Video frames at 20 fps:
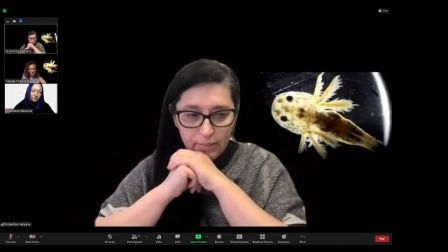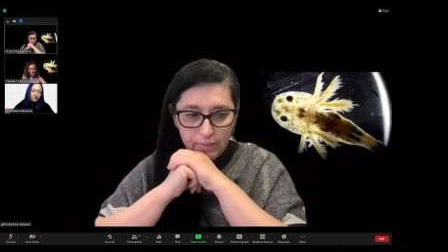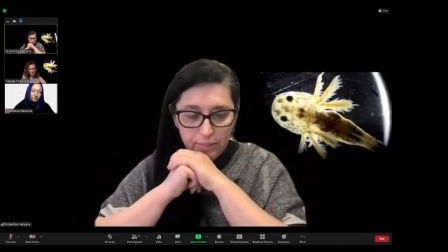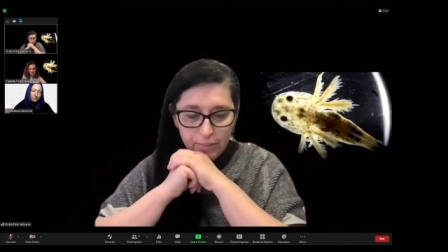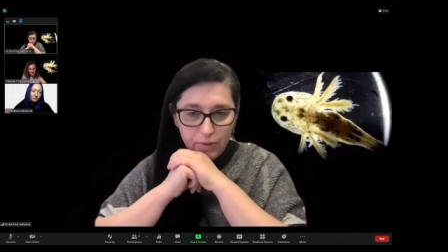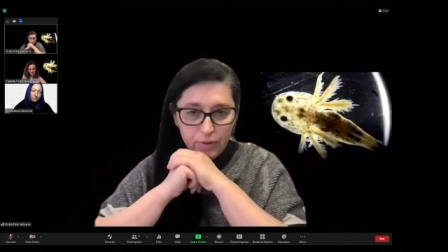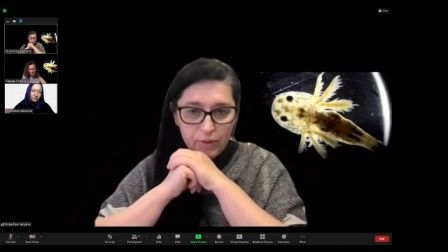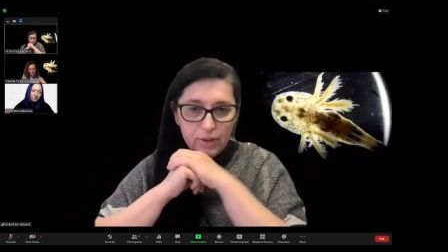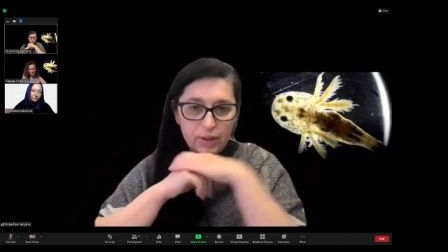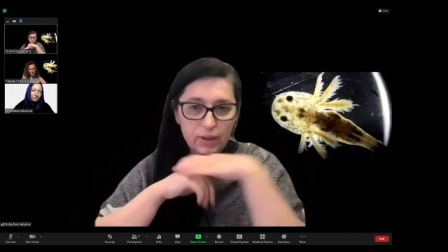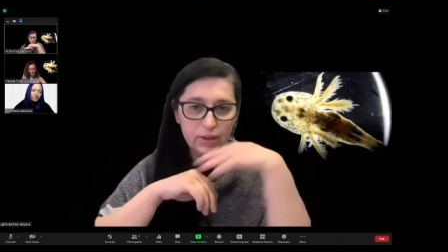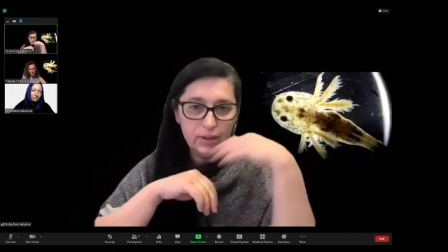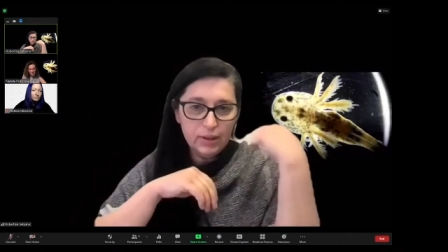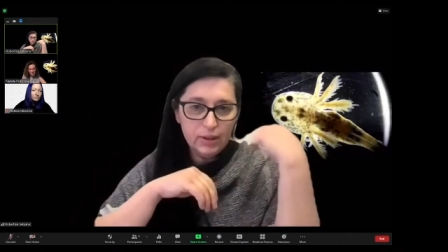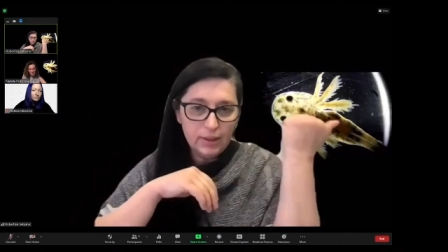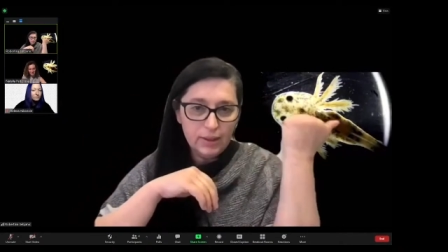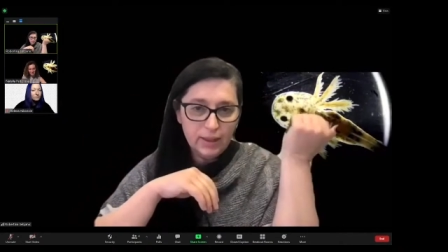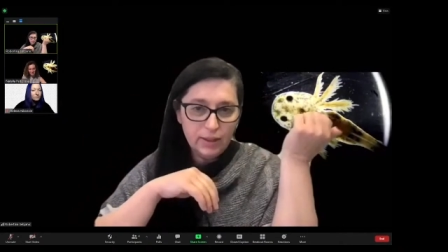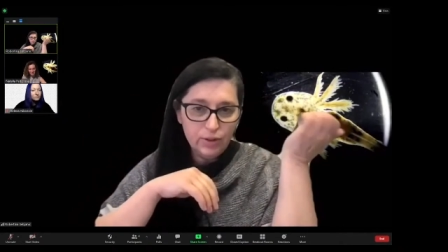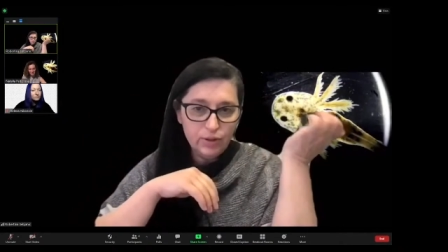because this
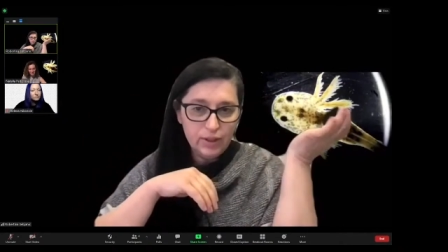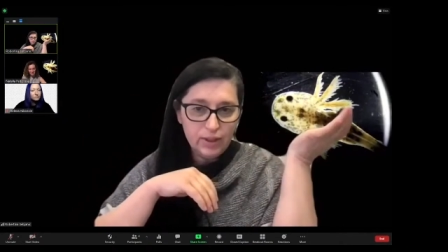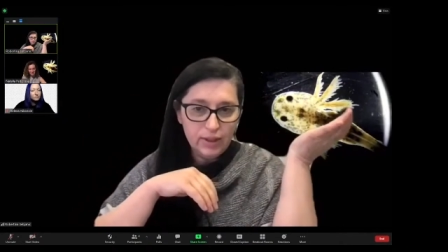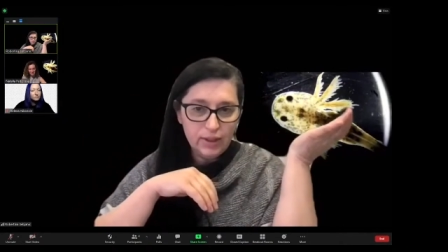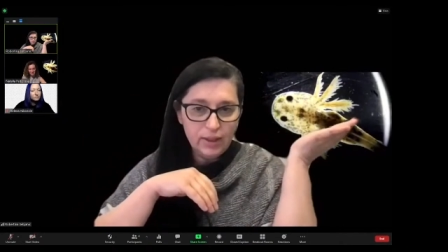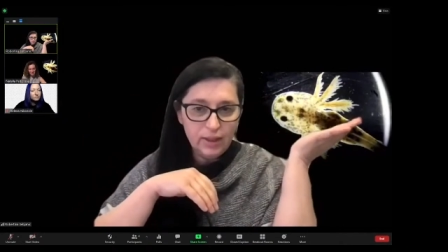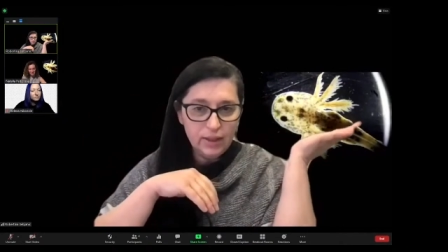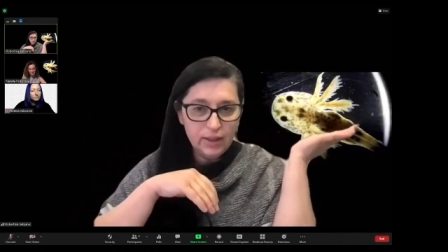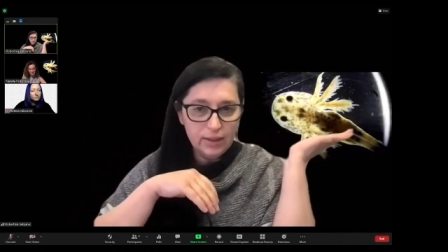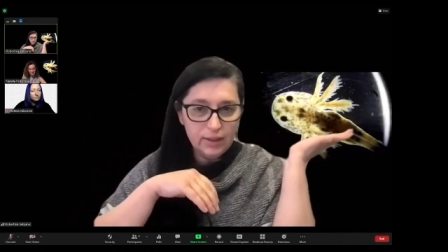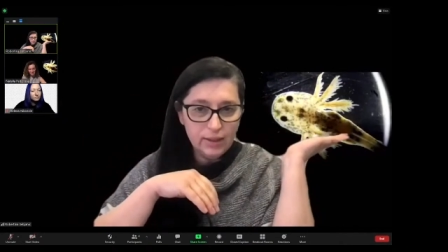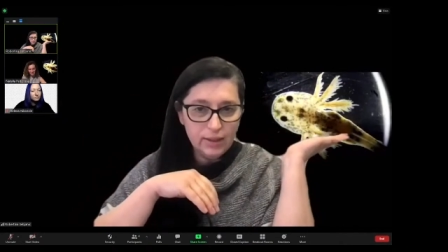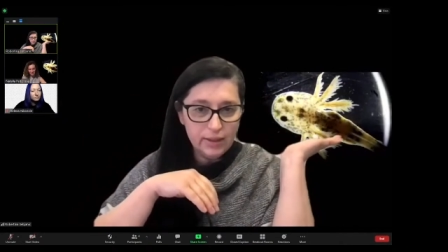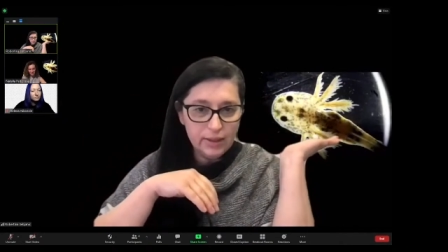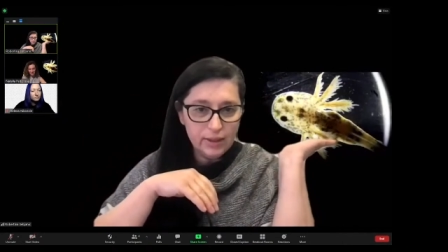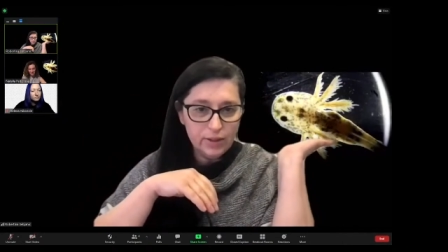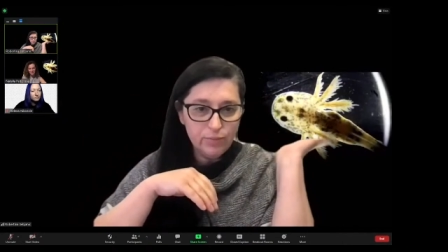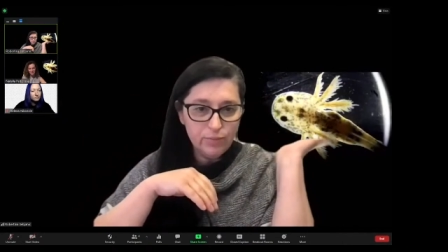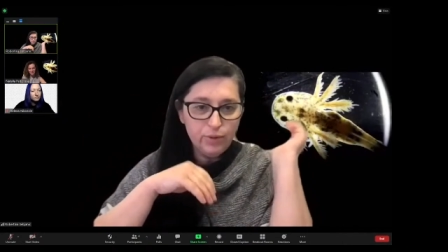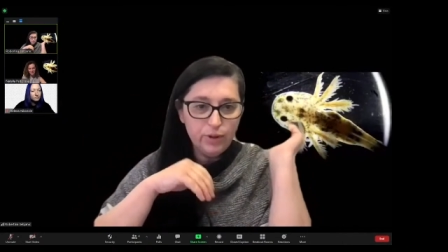is neoteny, and there
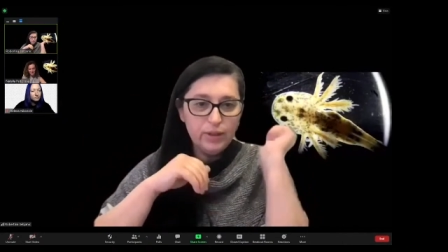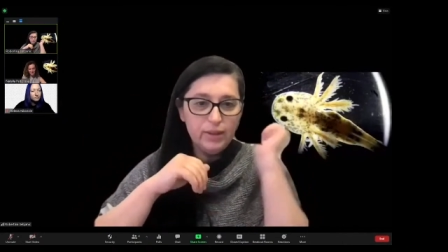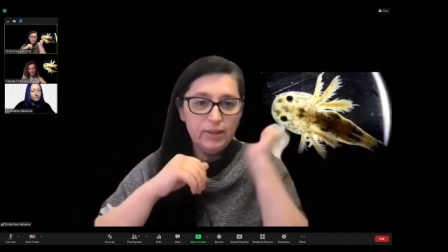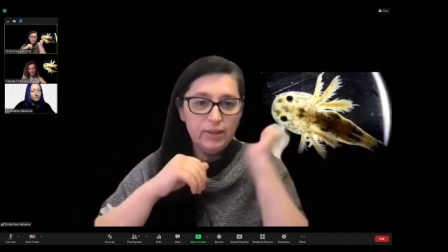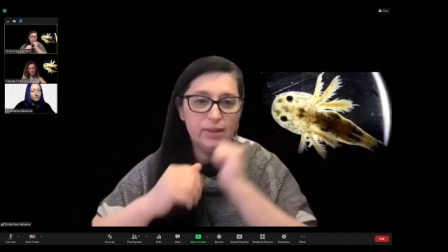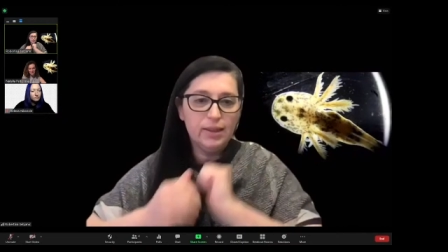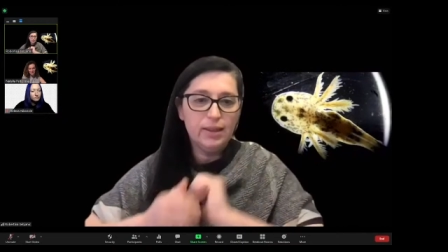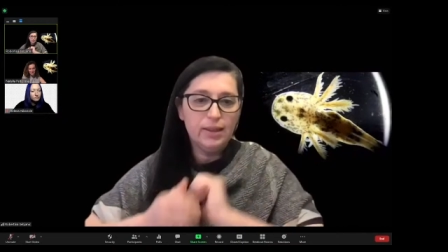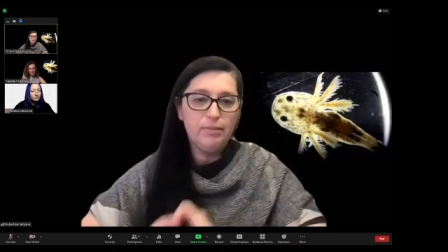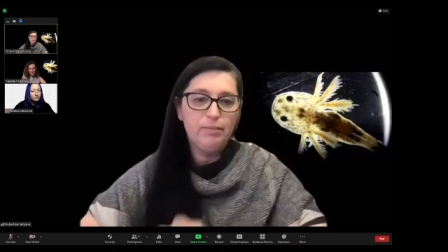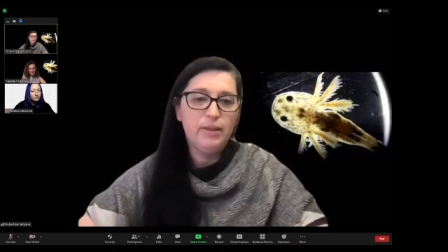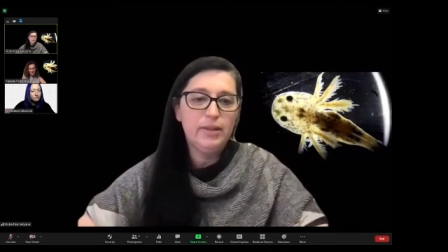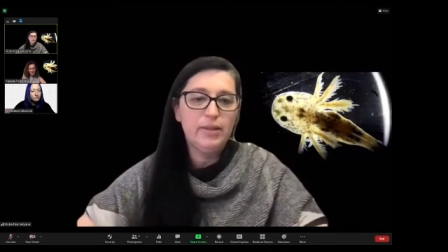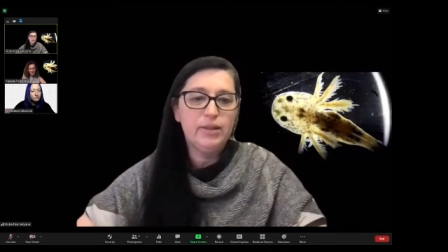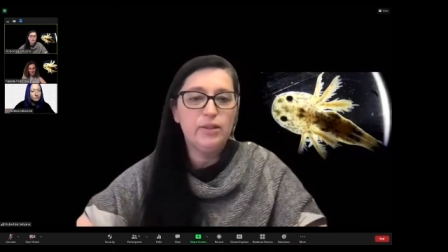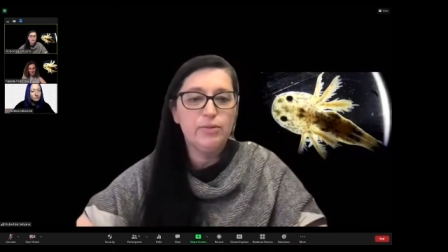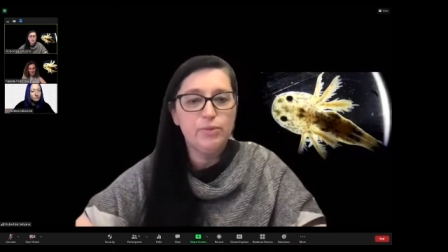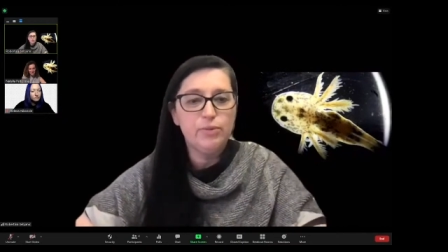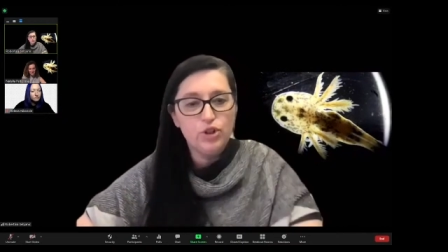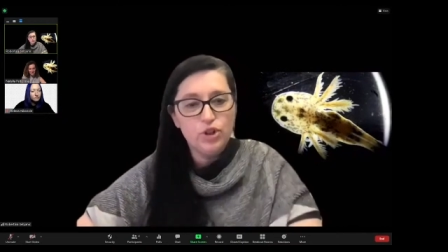is one
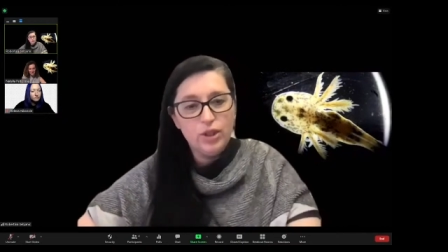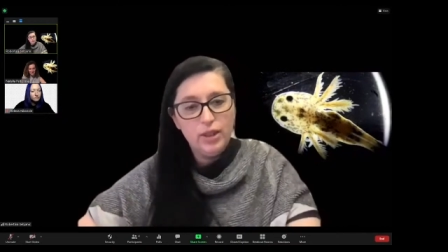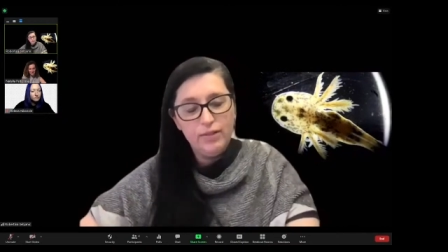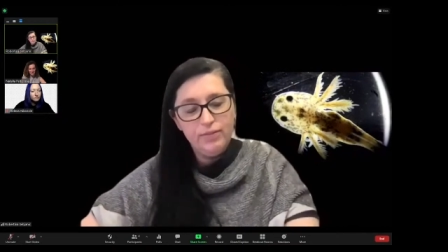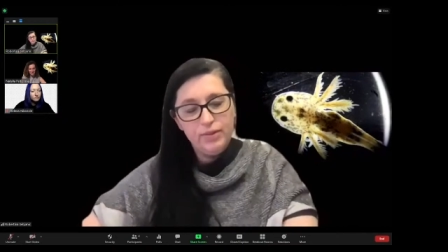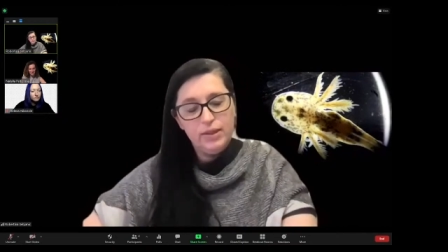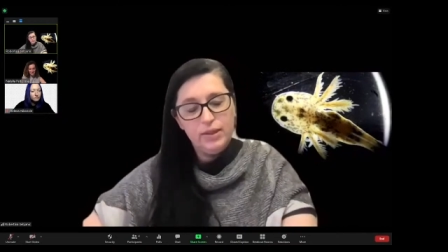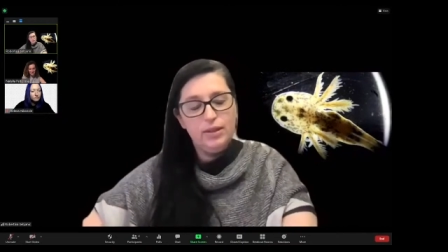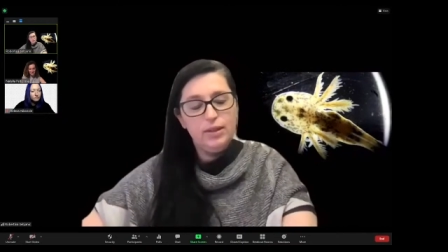salamander which lives in